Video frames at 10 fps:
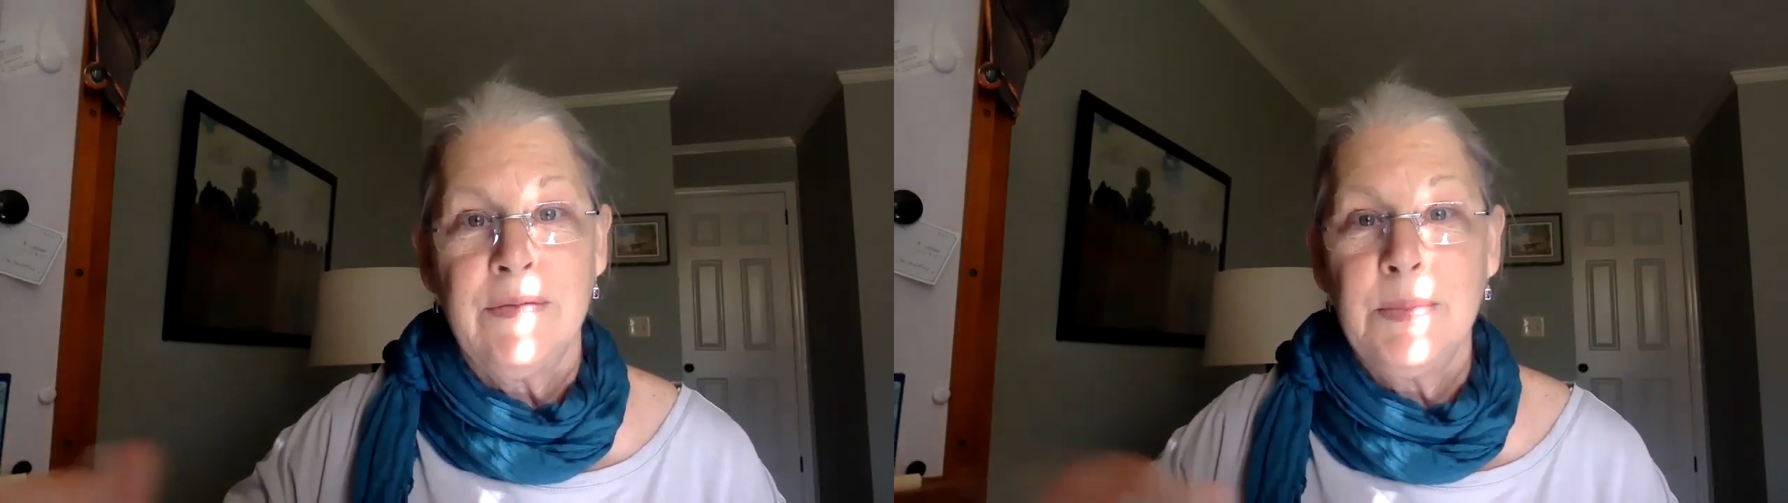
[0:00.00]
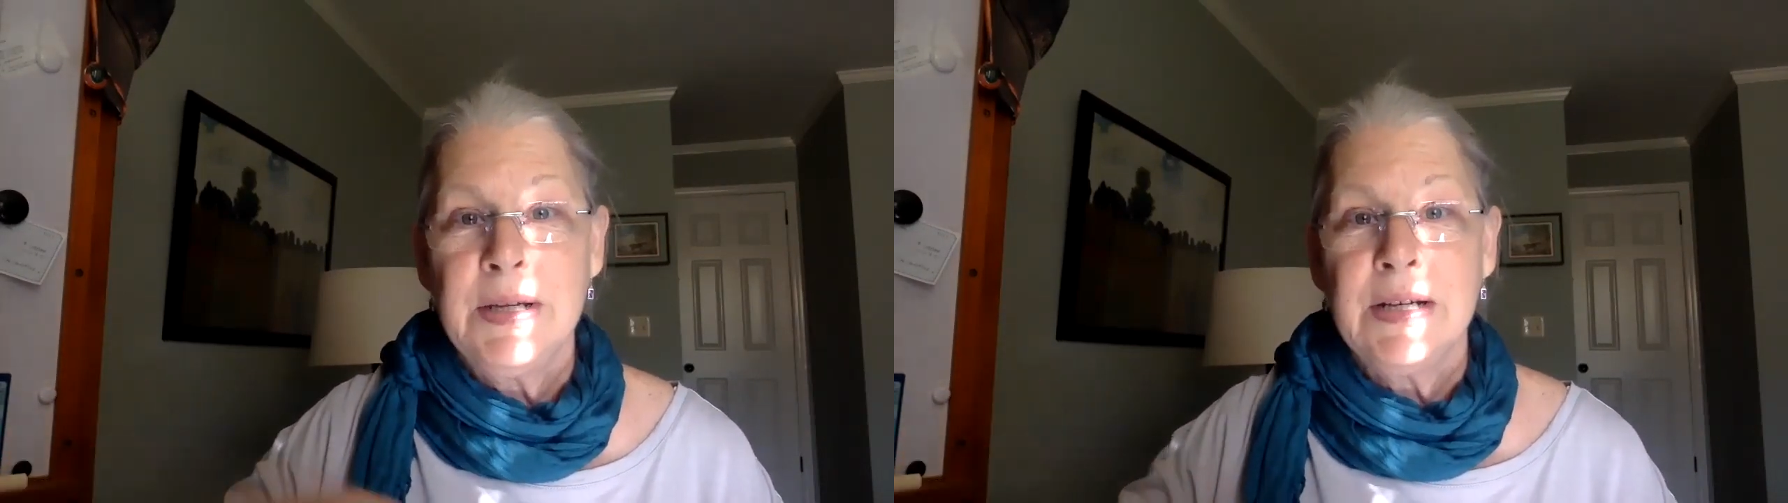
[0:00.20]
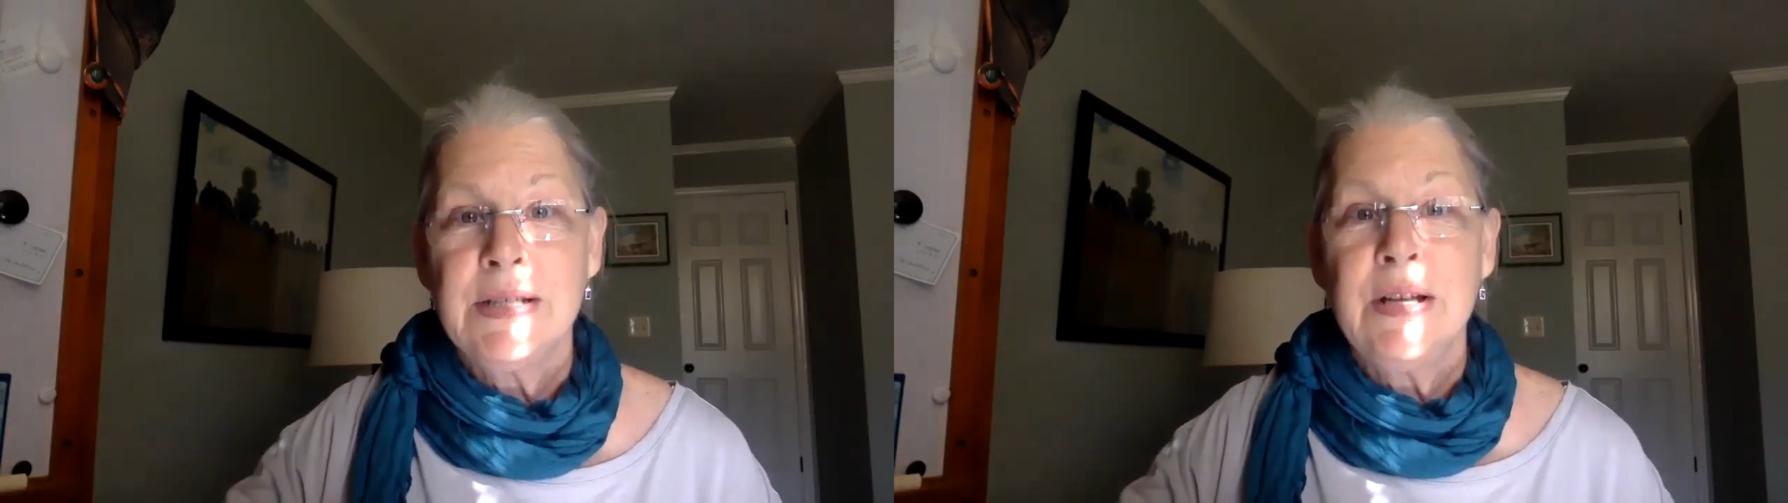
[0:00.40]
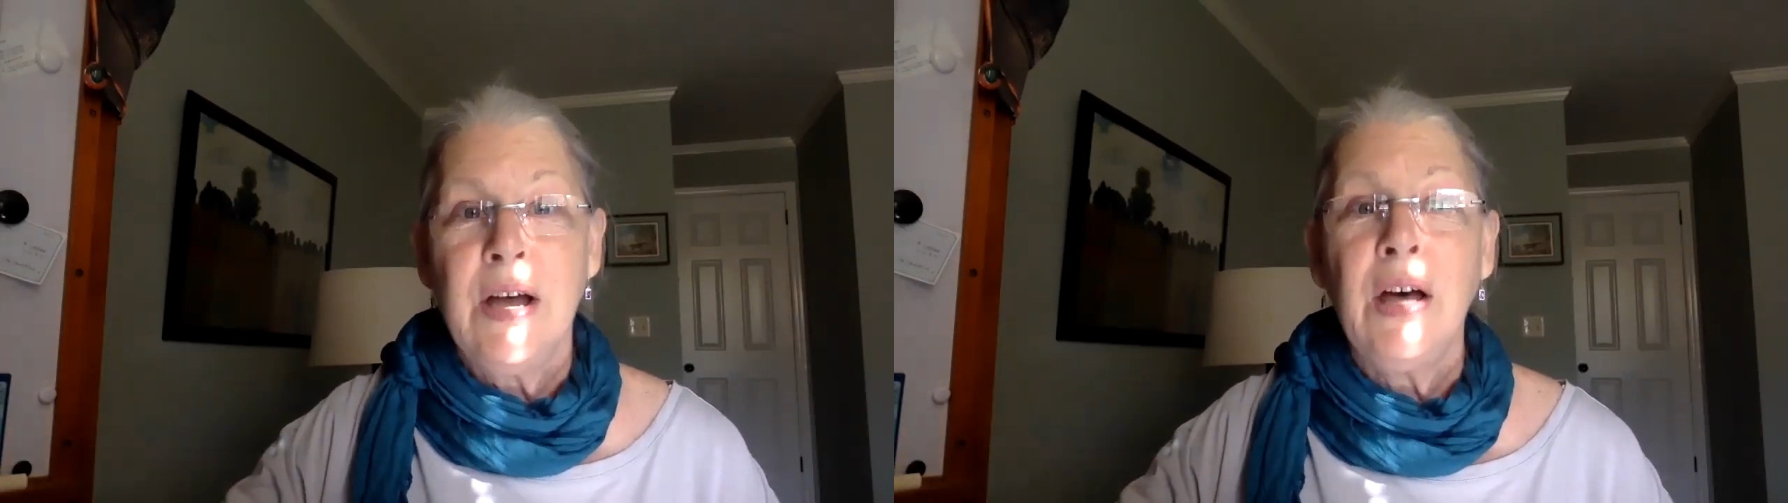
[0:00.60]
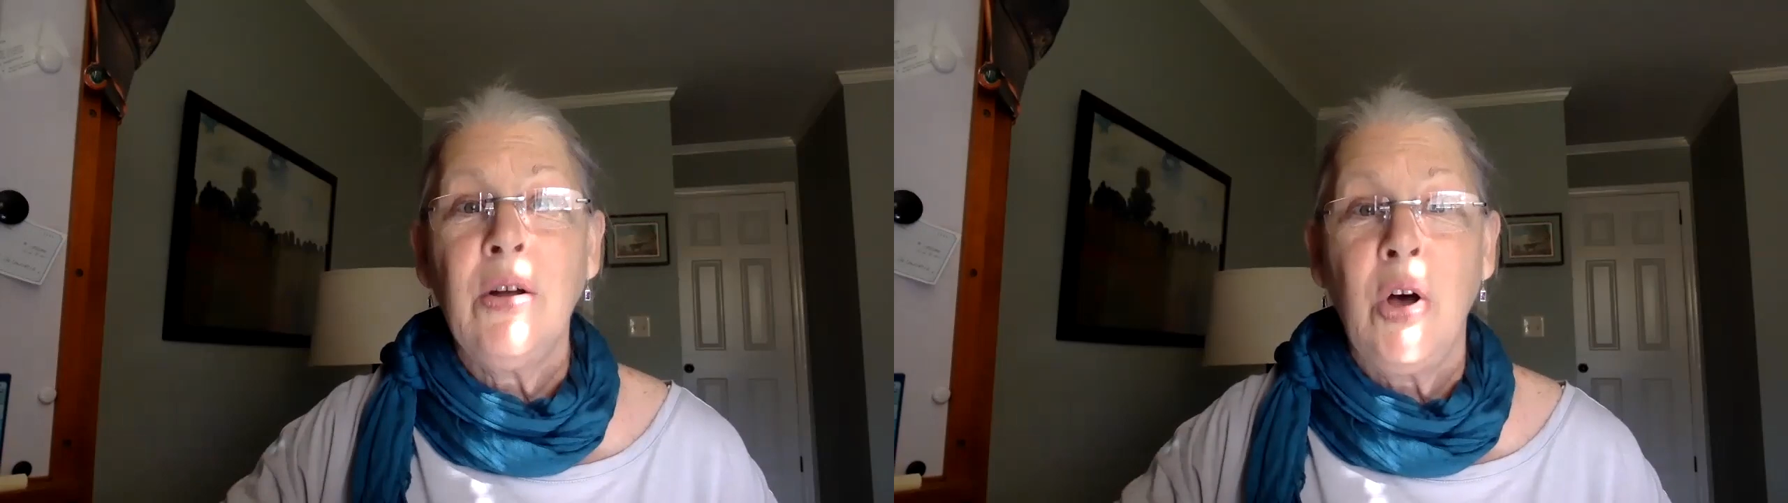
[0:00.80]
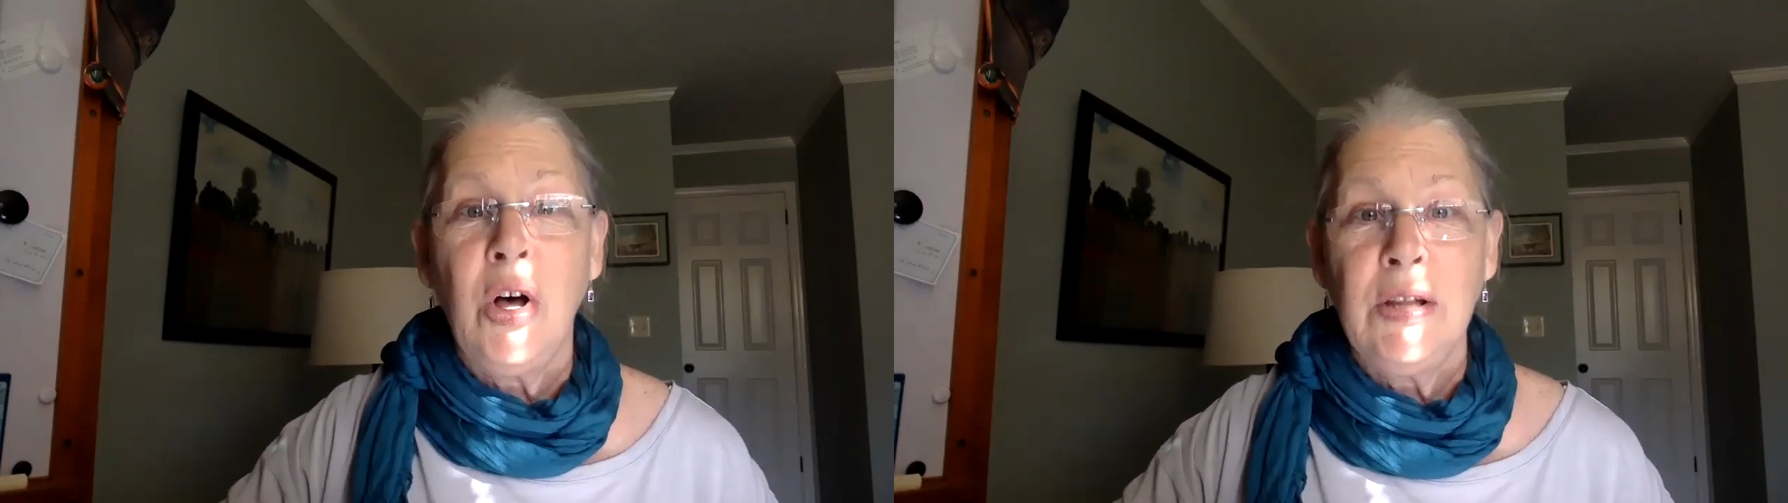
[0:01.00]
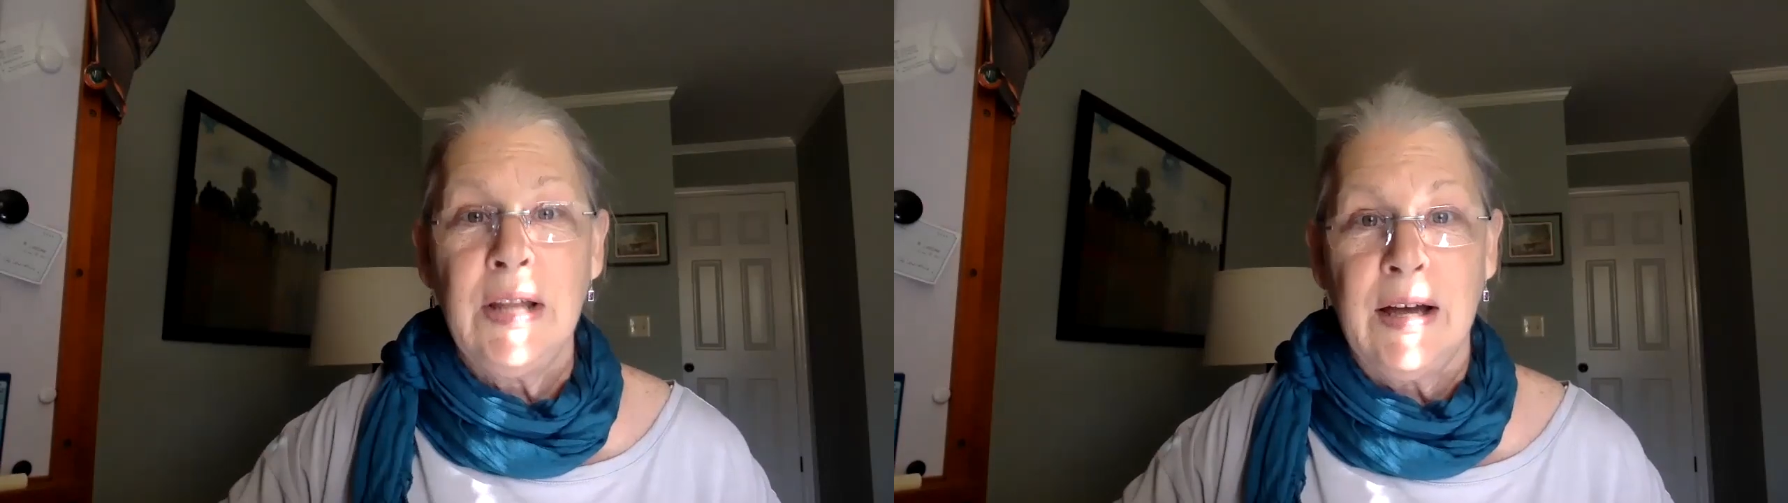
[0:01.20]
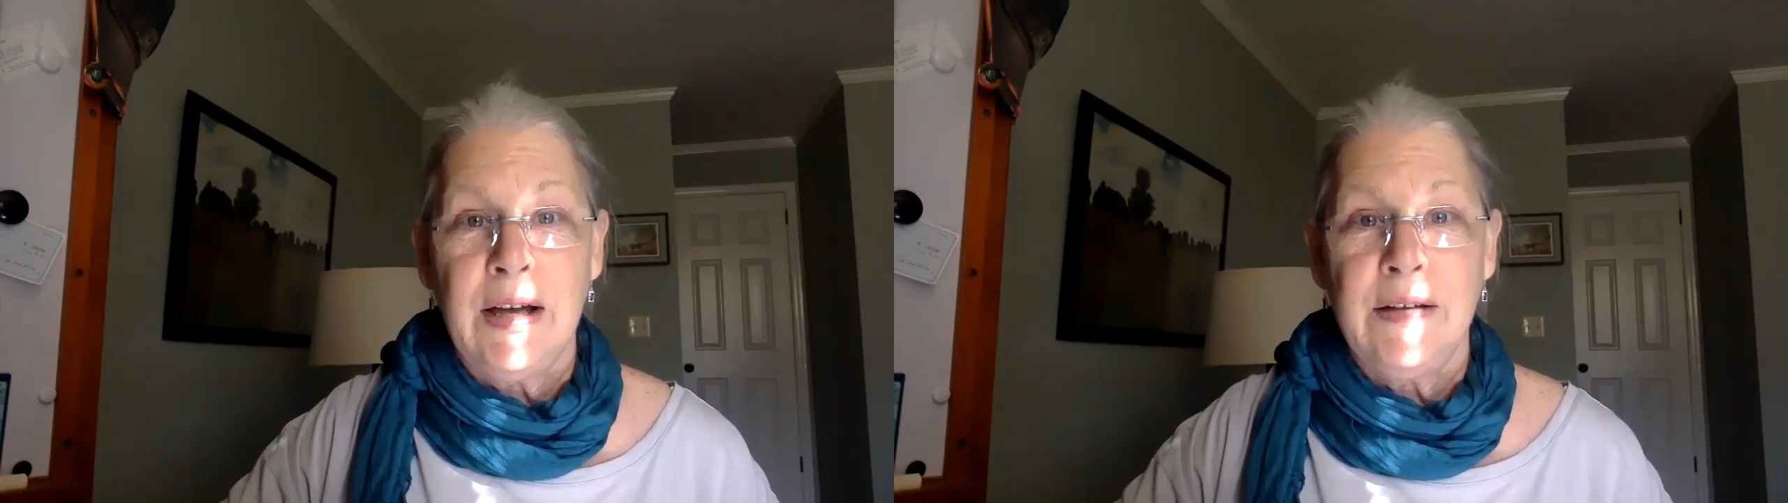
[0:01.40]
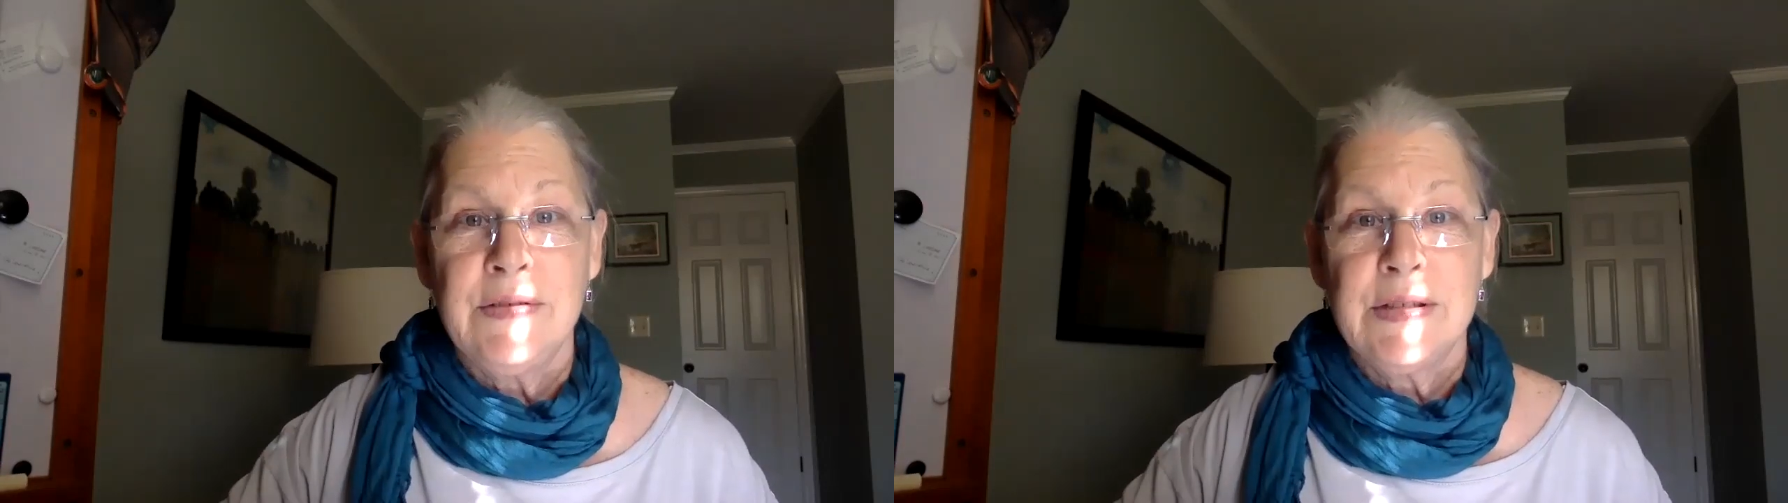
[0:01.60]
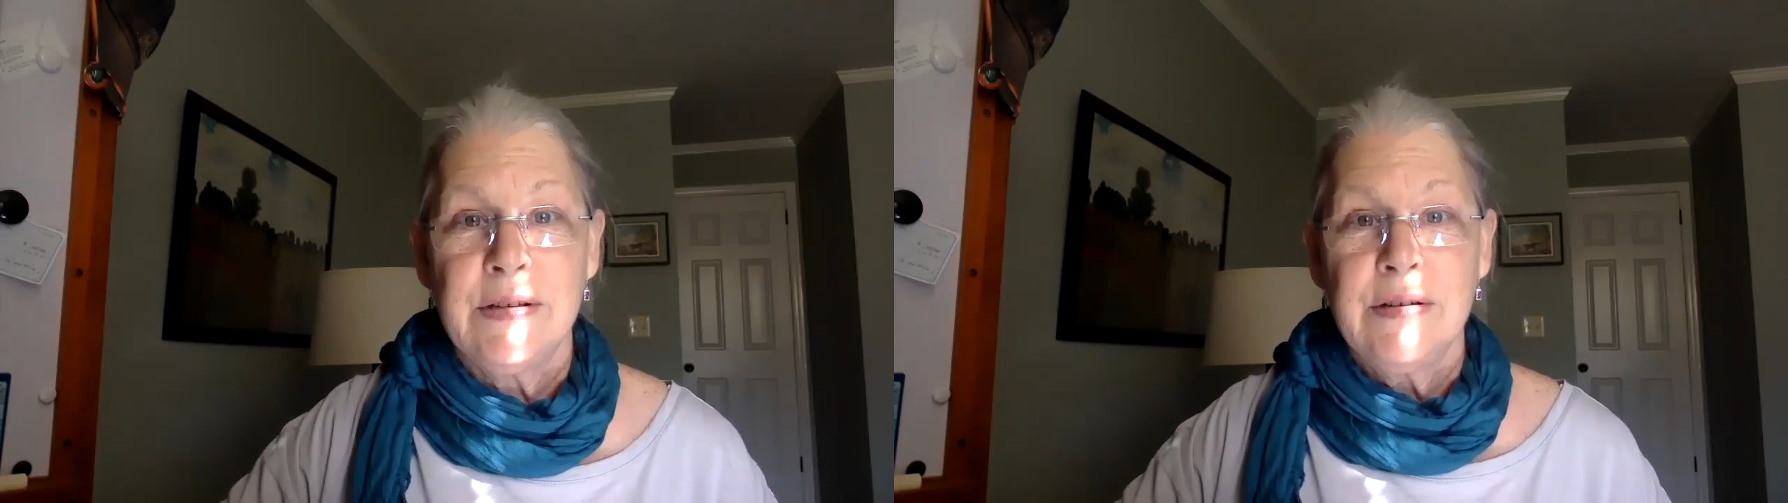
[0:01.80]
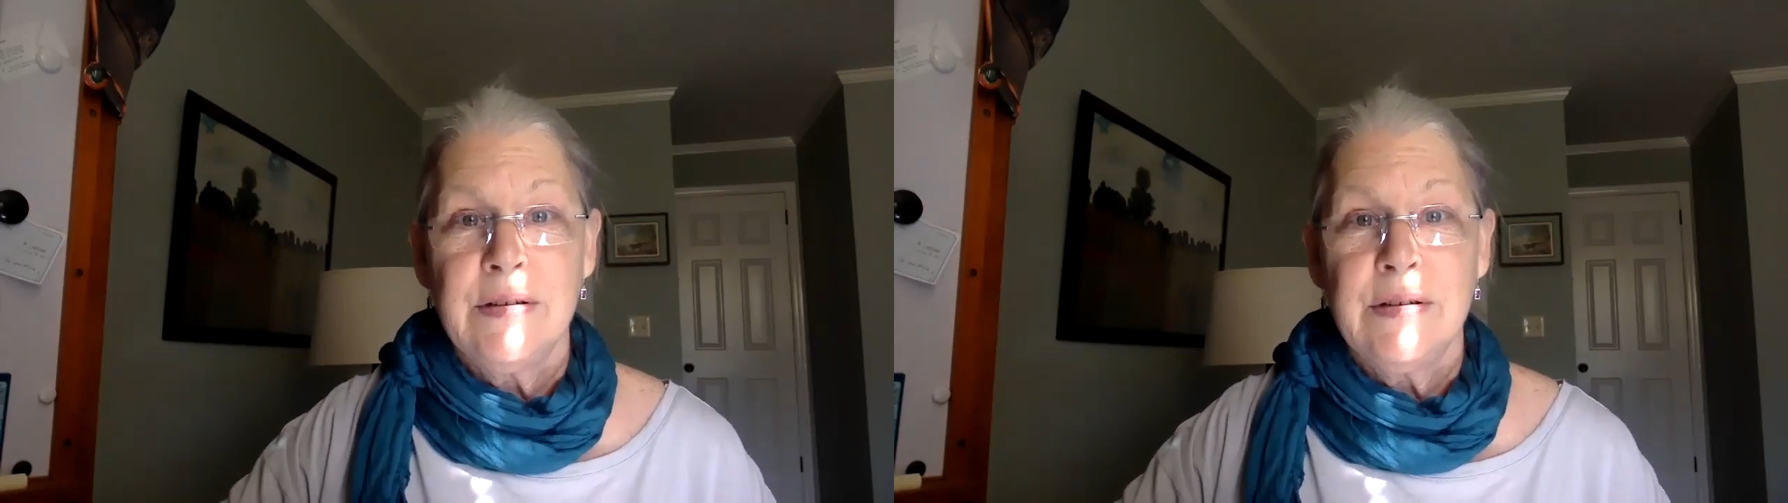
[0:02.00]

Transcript: Because not all lives